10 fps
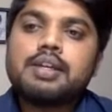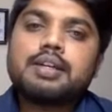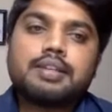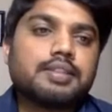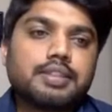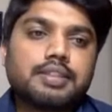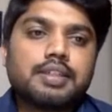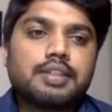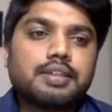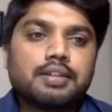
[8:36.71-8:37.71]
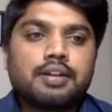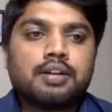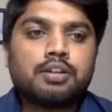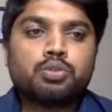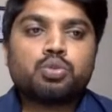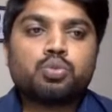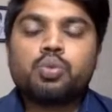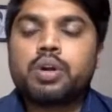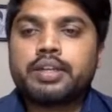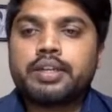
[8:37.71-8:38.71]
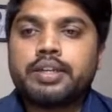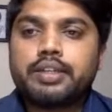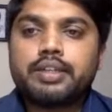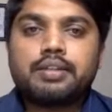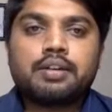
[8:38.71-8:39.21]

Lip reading: registered those who attended